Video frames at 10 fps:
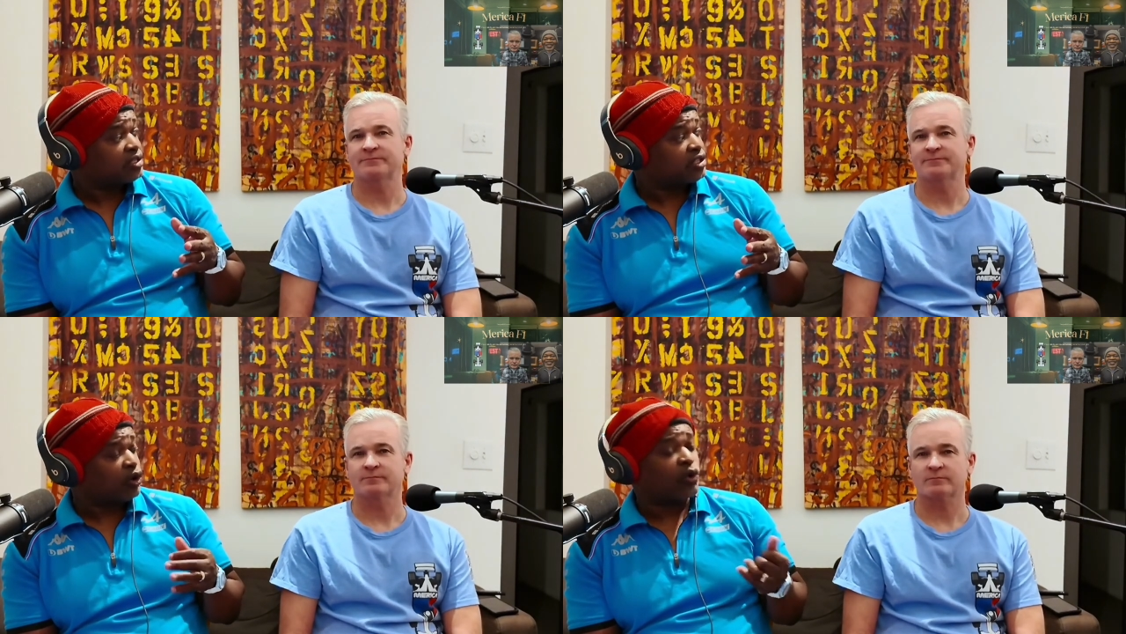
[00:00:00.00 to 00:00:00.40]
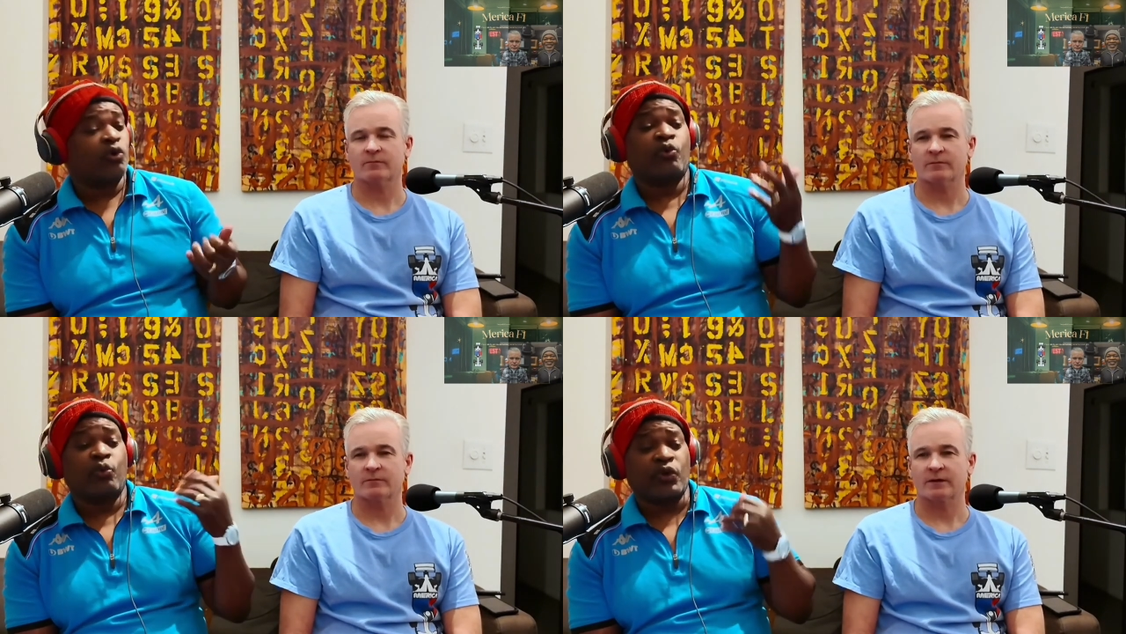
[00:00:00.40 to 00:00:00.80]
Speaker 1: So
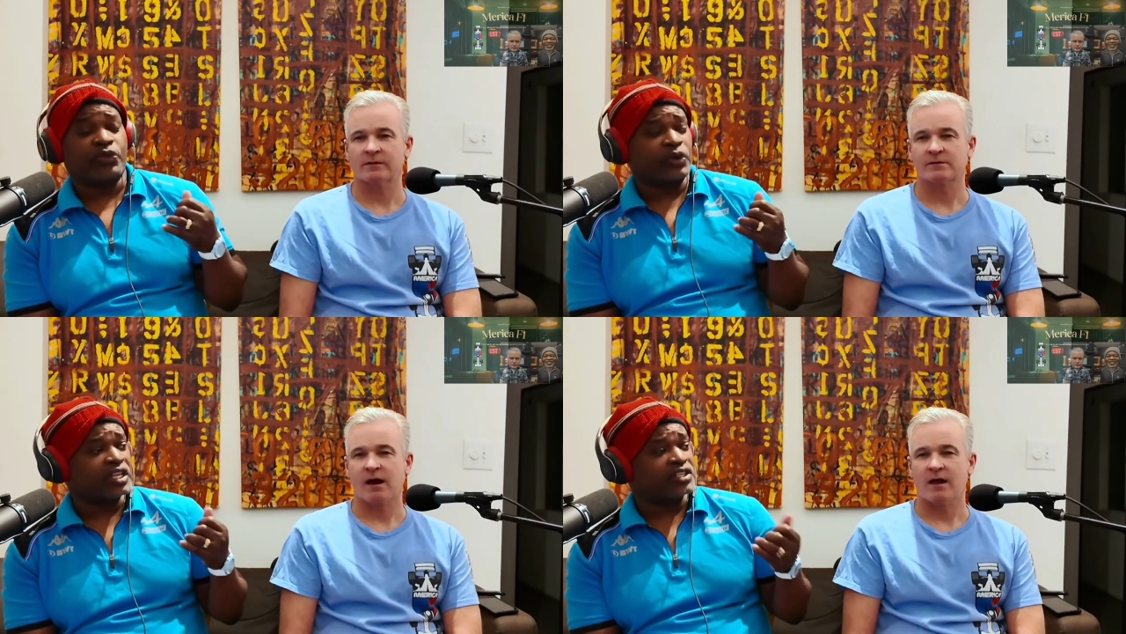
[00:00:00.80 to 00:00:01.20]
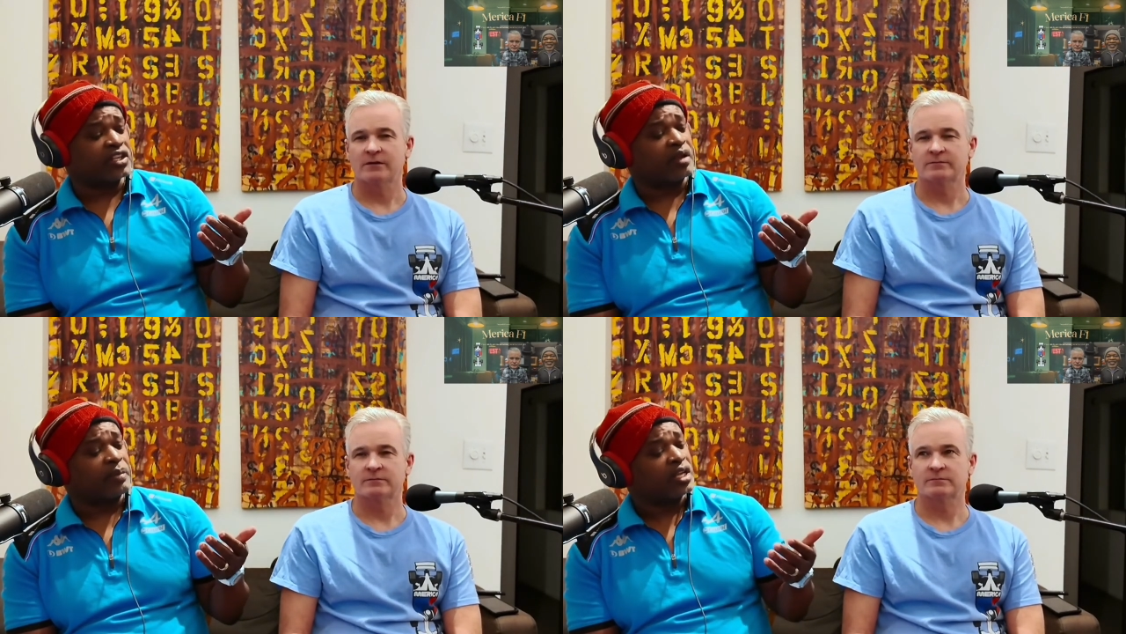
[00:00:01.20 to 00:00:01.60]
what three is it
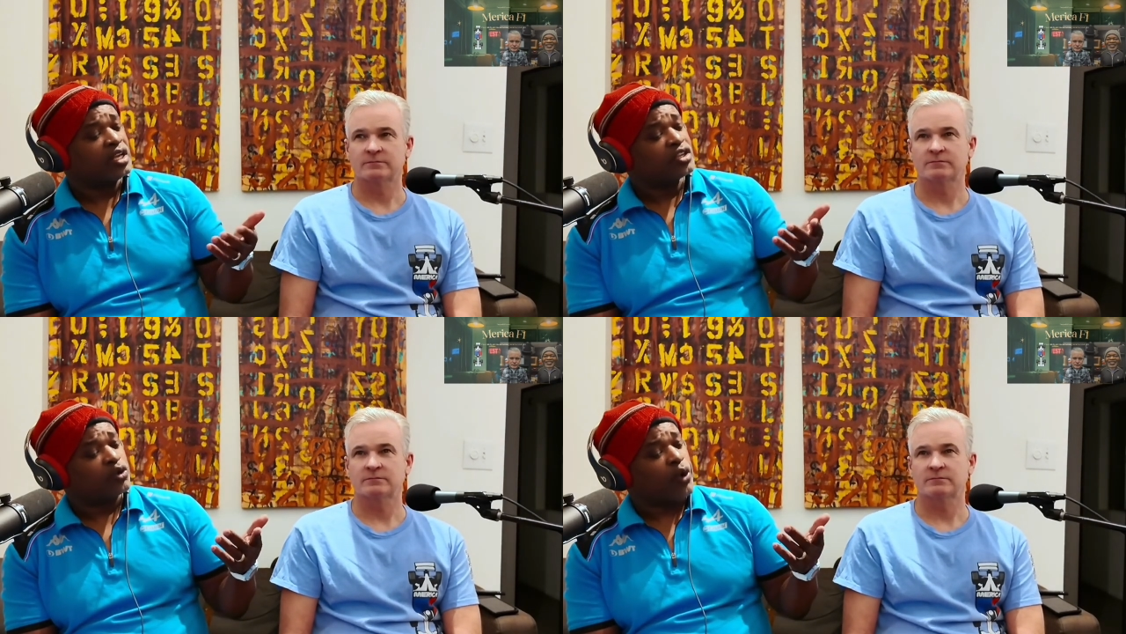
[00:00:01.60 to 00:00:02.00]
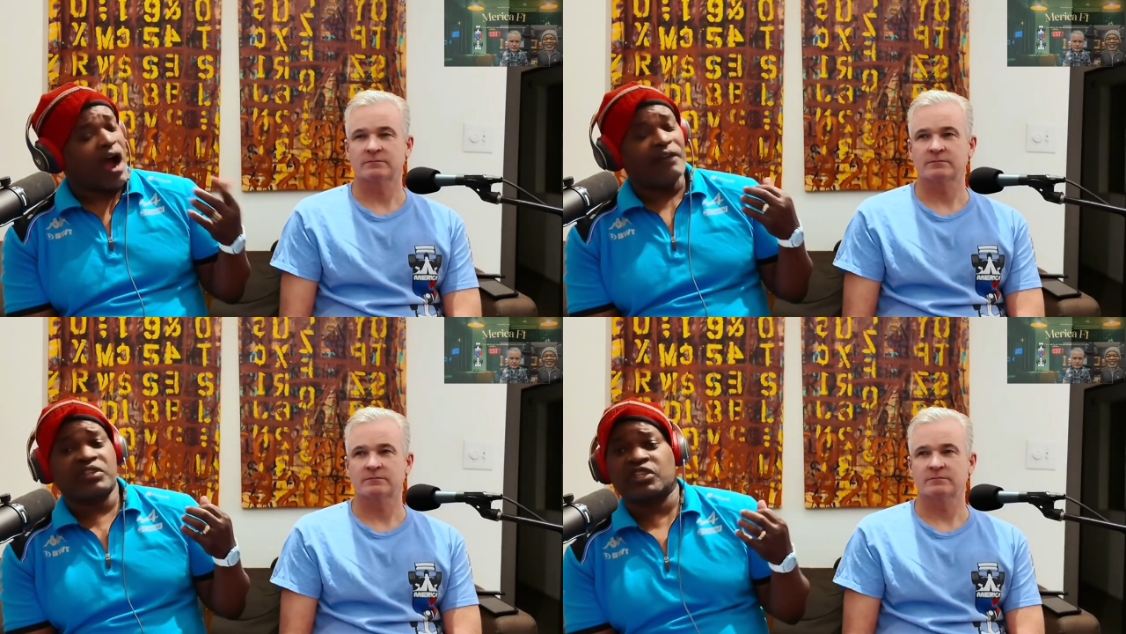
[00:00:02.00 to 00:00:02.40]
going to be? So
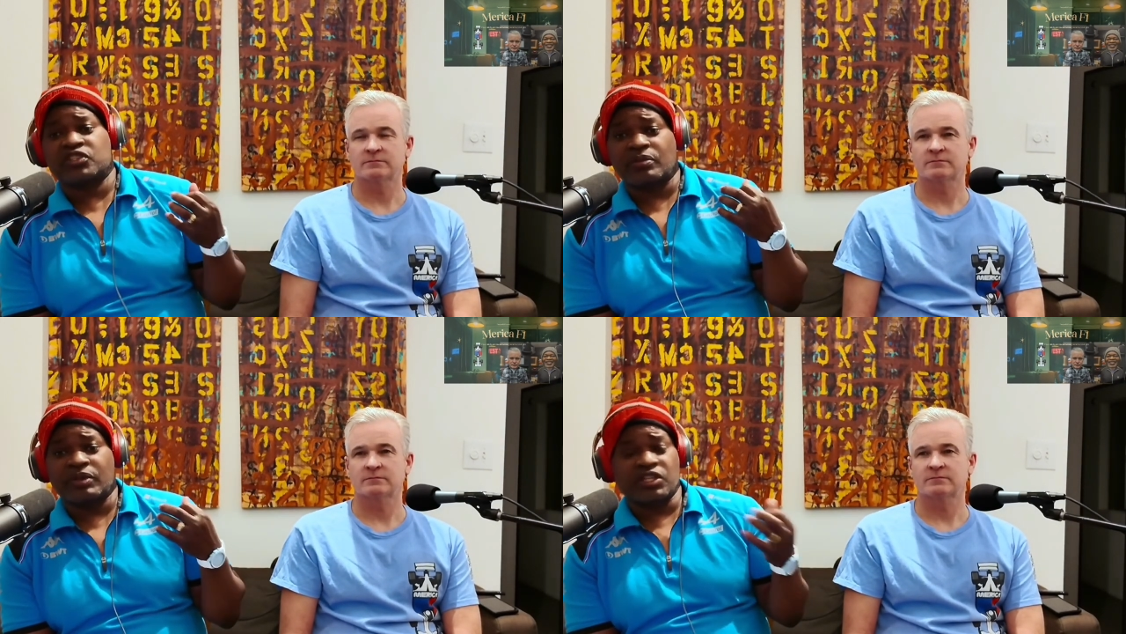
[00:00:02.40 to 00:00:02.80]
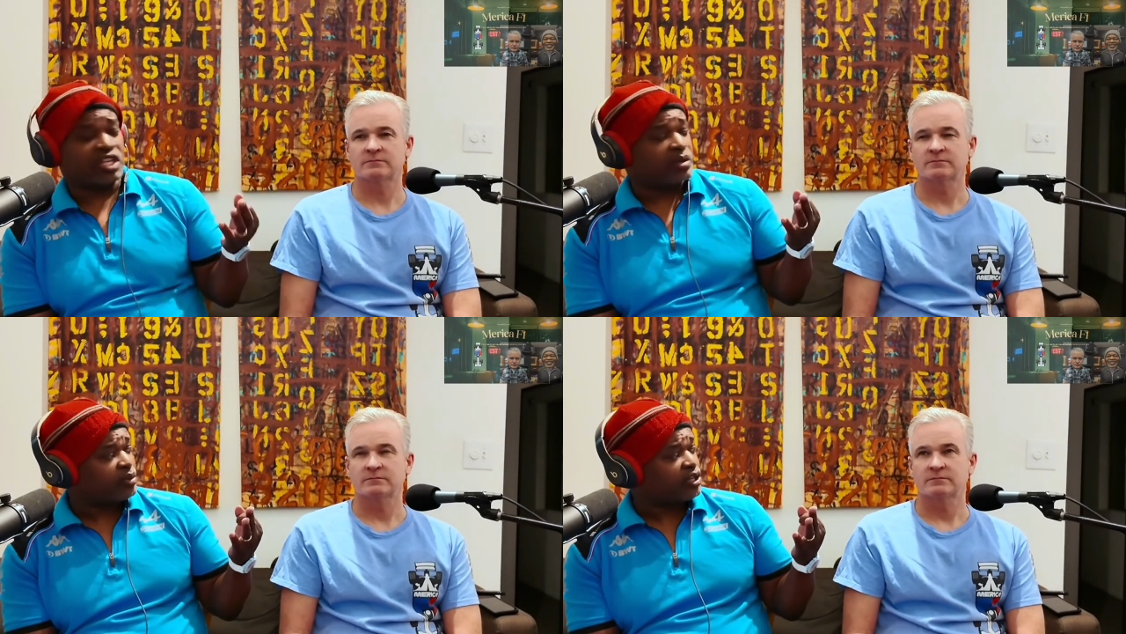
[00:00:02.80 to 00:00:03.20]
obviously it's going to be the
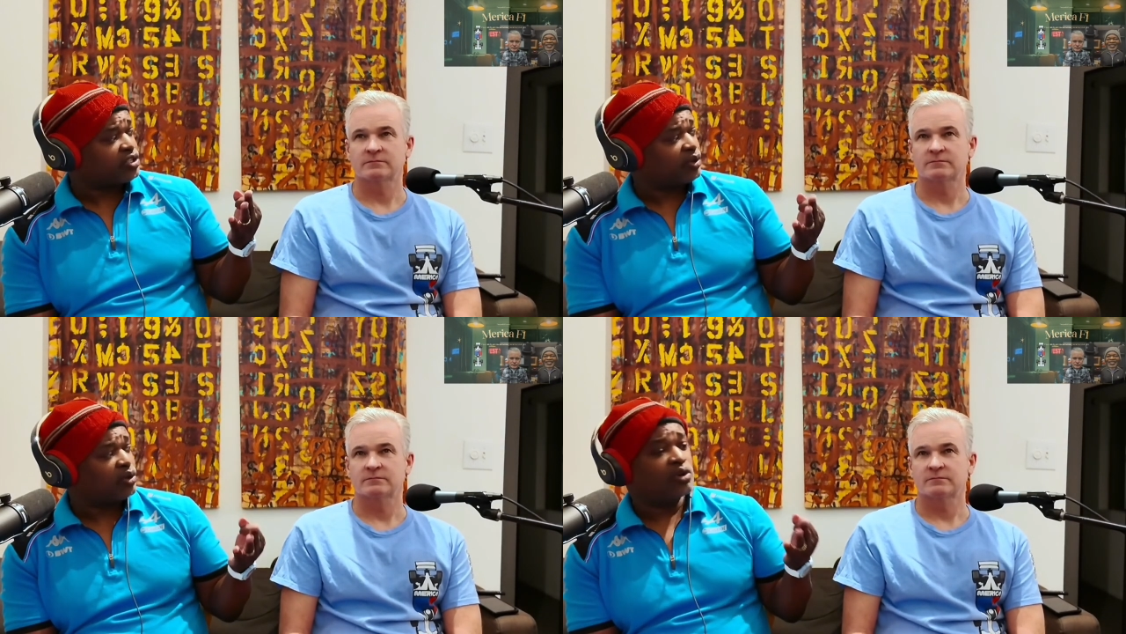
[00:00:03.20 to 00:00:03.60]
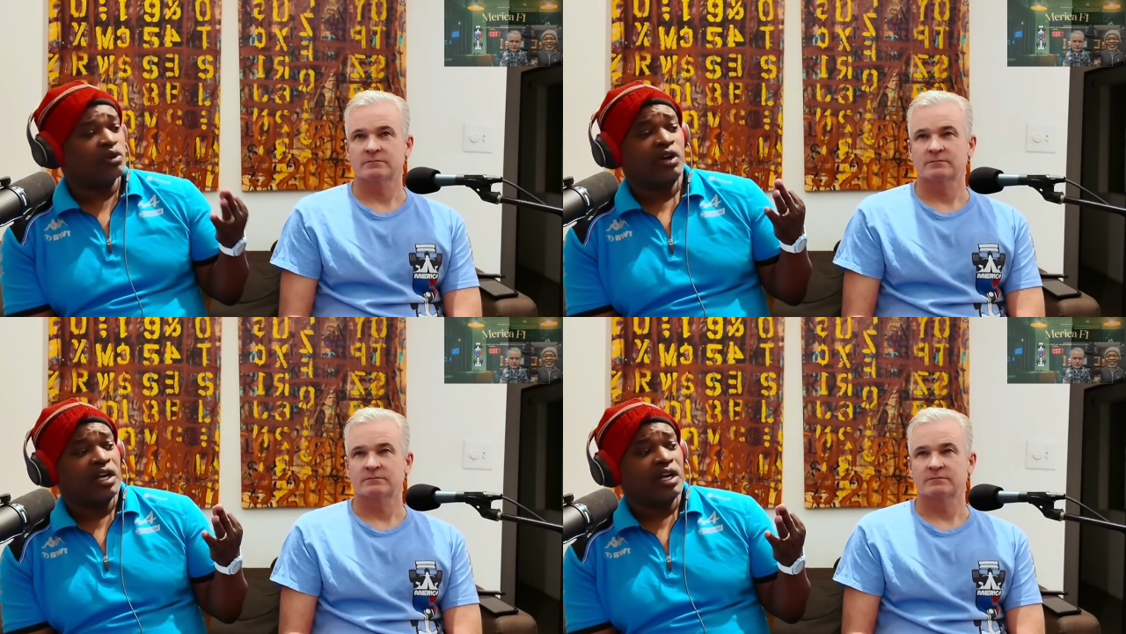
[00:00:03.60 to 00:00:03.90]
team principal.